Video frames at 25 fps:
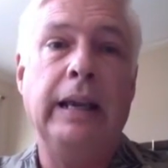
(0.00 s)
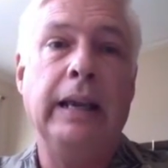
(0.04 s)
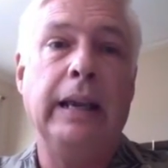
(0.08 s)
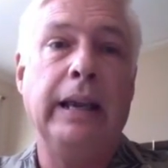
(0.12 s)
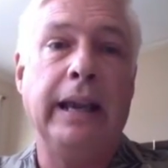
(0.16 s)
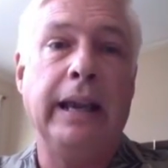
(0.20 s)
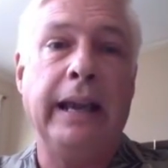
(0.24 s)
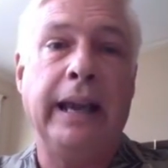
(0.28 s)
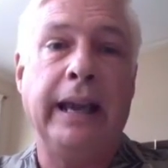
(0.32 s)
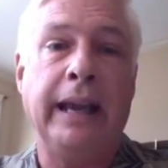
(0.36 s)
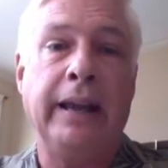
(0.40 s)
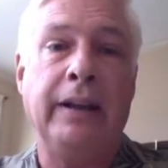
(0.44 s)

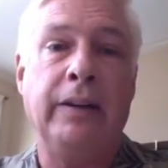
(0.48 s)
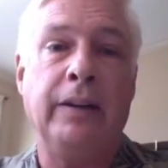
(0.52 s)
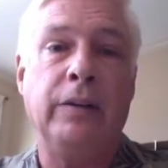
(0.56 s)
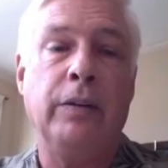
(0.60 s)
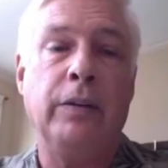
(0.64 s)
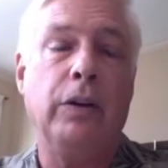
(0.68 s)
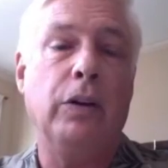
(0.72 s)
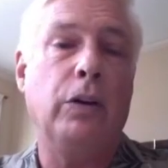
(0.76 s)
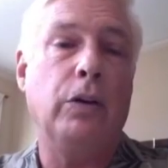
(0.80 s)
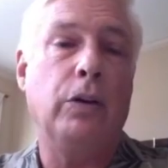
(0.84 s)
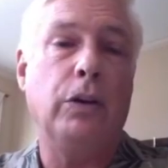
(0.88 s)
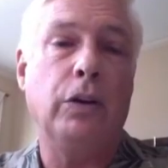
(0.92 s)
And
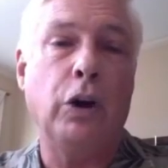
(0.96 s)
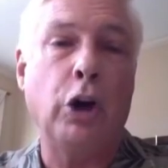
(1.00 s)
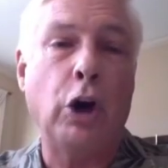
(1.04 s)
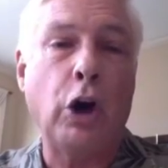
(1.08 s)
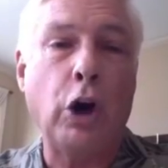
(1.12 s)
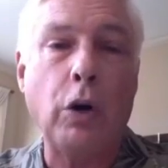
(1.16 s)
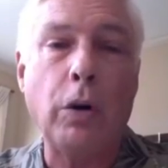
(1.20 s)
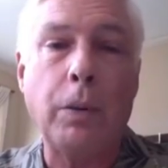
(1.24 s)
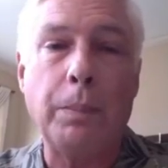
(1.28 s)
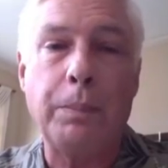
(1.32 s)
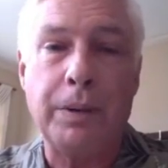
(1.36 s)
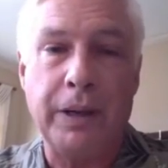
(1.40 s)

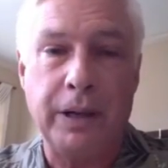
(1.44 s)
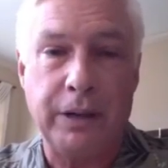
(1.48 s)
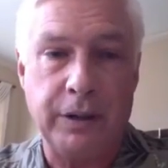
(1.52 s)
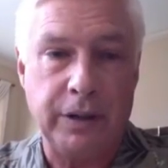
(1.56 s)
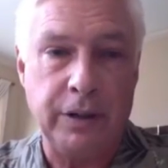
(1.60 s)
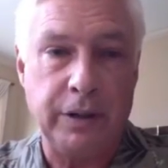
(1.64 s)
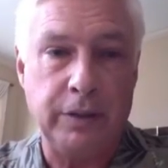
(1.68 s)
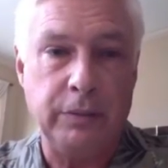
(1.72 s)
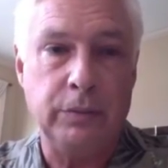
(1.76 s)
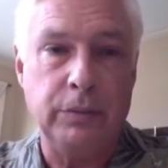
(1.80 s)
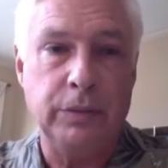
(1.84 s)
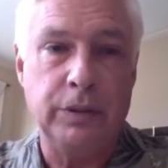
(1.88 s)
her
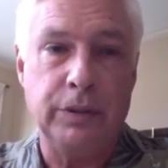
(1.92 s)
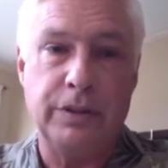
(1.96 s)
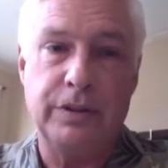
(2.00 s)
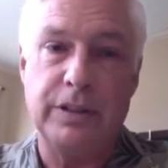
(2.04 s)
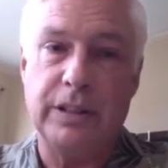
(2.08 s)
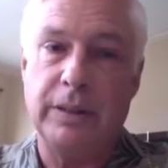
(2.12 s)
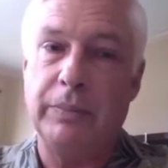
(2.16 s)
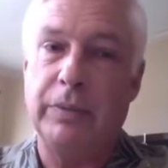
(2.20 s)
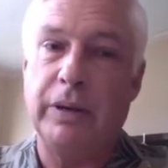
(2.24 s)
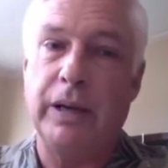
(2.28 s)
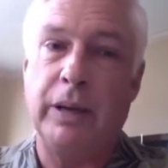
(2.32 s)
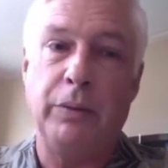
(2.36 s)
opinion, with
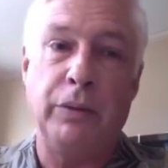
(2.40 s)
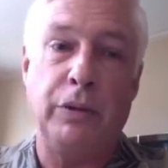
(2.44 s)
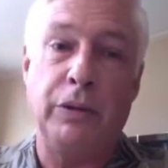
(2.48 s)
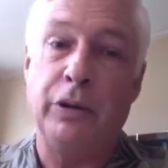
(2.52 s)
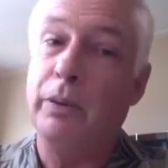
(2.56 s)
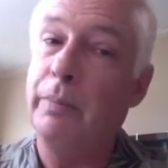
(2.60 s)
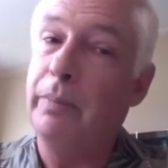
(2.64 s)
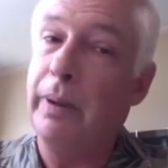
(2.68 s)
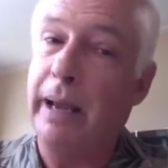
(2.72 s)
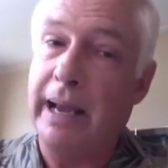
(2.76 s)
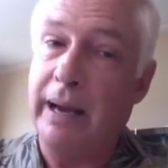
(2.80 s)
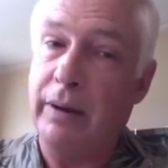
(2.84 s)
somebody with her
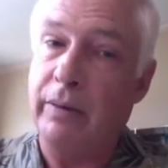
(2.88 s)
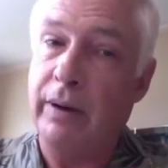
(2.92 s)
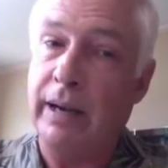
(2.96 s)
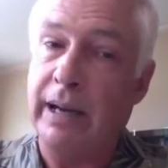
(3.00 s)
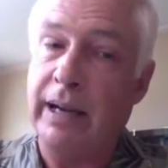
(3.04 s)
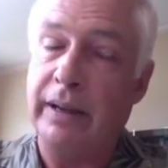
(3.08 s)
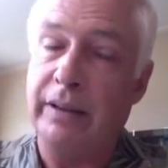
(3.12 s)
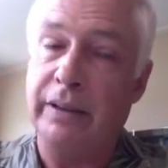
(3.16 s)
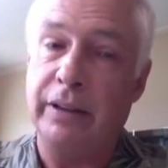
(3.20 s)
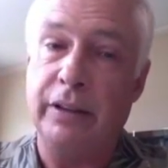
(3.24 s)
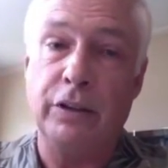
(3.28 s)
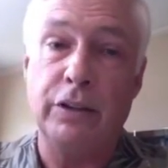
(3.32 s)

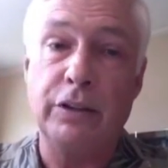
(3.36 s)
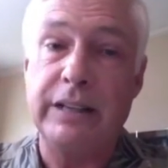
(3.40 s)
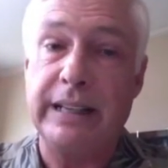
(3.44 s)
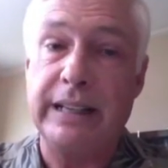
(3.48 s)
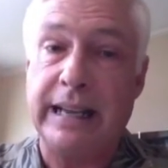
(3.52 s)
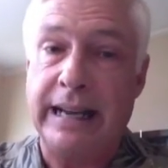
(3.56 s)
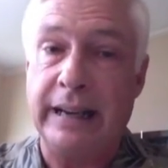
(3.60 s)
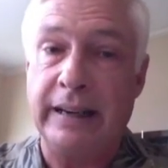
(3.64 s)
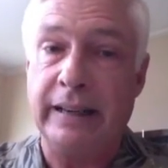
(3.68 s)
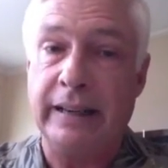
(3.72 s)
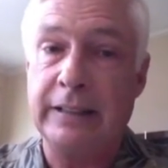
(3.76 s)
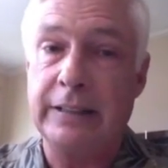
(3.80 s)
background and her
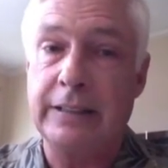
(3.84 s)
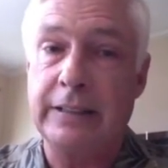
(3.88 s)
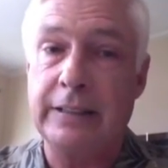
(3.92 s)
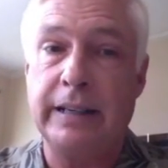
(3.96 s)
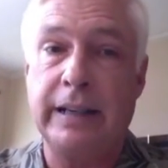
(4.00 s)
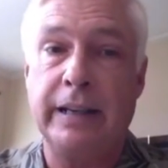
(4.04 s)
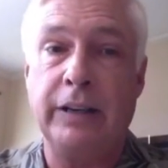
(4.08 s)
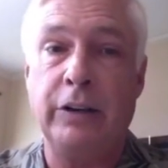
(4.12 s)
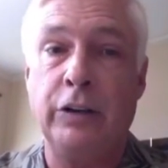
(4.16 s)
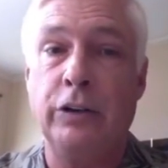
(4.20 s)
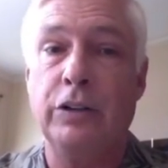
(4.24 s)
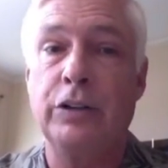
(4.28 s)
talents
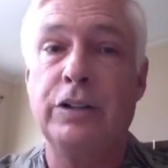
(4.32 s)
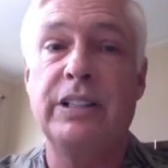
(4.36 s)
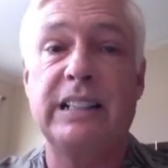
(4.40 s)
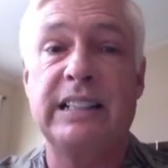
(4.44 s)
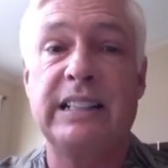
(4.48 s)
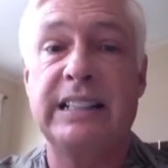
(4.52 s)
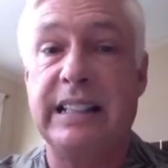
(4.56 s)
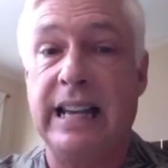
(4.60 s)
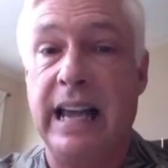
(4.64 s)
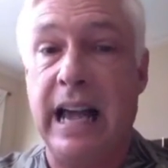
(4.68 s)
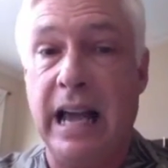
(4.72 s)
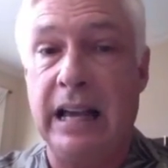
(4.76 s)
and her
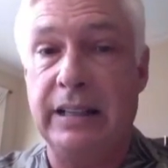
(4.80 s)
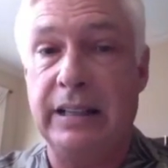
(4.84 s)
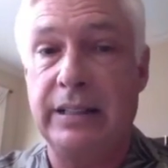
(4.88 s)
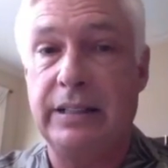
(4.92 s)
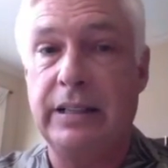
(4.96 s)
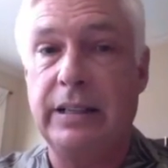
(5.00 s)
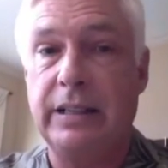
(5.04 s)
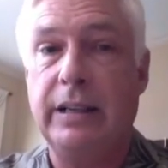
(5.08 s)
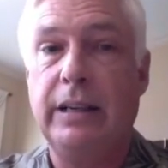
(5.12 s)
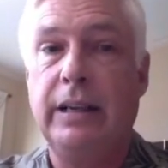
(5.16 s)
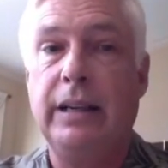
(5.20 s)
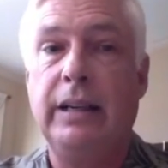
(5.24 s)
success,
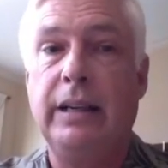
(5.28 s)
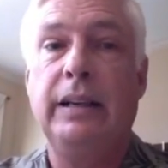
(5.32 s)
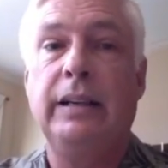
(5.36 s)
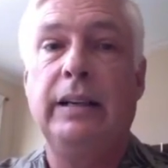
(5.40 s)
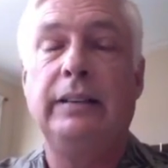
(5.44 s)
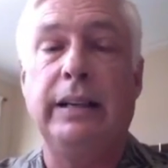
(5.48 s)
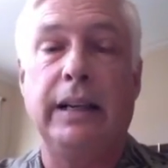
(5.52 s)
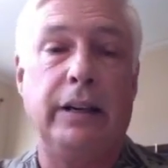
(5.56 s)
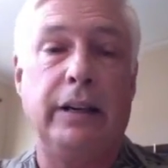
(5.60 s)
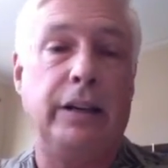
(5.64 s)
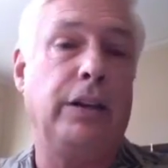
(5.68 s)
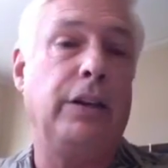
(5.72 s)

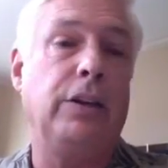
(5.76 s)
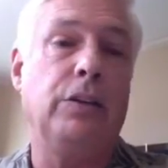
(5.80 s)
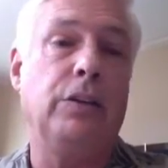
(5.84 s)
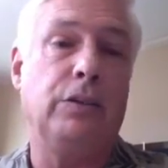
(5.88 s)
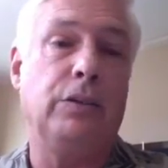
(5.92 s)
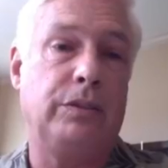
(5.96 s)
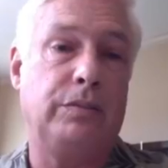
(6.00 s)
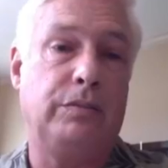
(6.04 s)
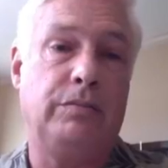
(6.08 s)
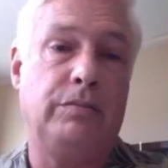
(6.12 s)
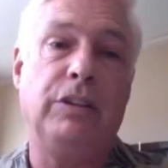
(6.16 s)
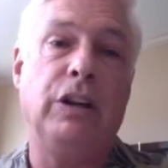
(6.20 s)
telling
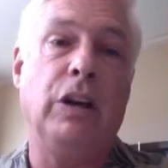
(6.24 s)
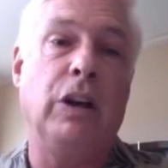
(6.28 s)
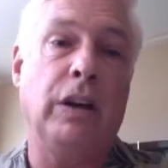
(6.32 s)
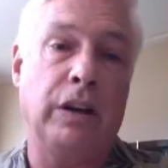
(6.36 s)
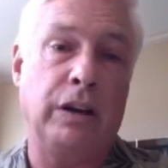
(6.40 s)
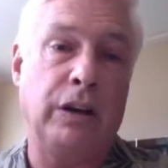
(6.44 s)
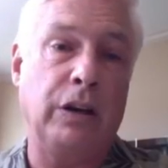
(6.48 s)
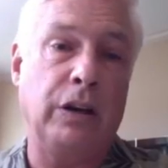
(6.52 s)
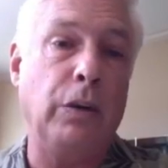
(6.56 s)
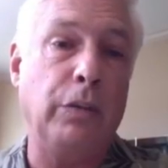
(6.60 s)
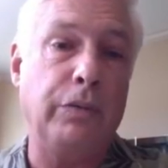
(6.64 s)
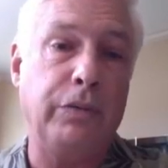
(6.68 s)
you you ought to
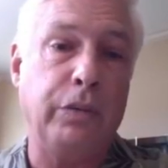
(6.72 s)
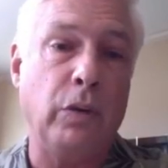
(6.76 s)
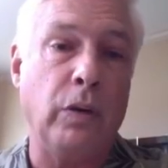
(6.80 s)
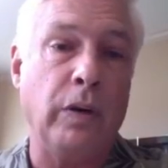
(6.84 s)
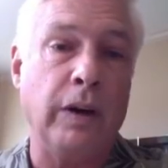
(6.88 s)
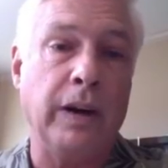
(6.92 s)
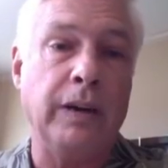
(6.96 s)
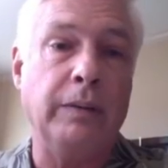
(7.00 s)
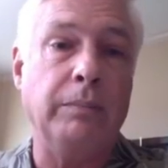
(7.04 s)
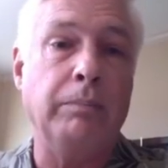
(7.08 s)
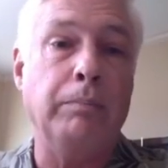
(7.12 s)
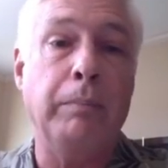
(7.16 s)
go
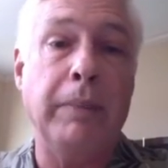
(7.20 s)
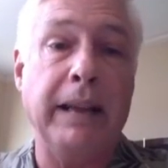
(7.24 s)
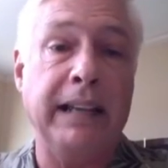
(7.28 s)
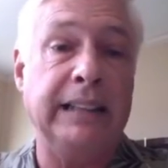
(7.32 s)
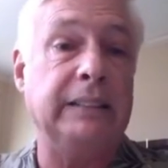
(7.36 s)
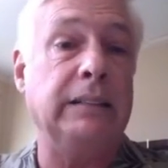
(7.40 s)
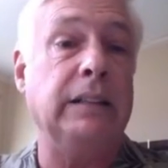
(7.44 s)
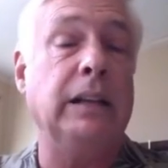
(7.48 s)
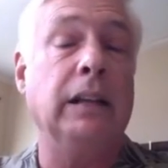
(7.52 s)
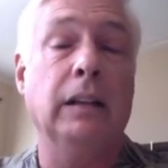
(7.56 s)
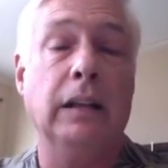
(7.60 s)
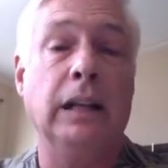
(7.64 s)
for it,
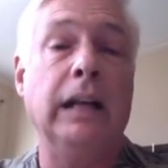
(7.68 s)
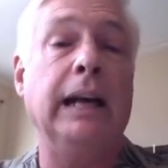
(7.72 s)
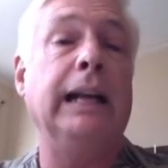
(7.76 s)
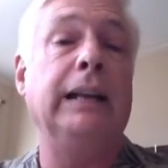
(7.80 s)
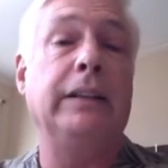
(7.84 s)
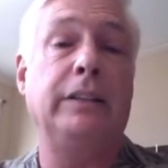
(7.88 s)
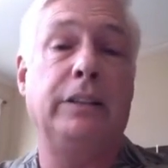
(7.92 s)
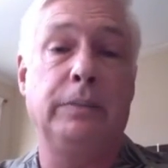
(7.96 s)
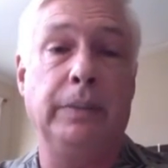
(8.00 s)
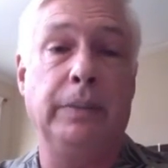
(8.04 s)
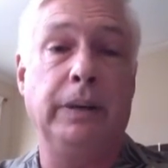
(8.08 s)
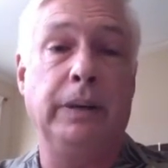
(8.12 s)
meant a
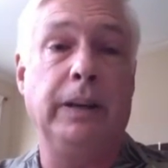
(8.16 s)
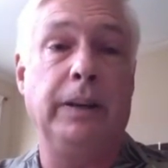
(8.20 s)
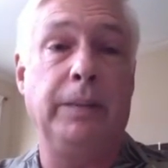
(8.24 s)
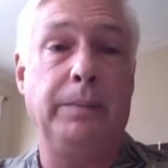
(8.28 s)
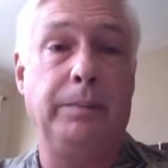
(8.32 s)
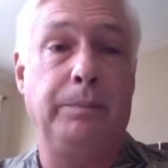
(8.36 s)
lot to me.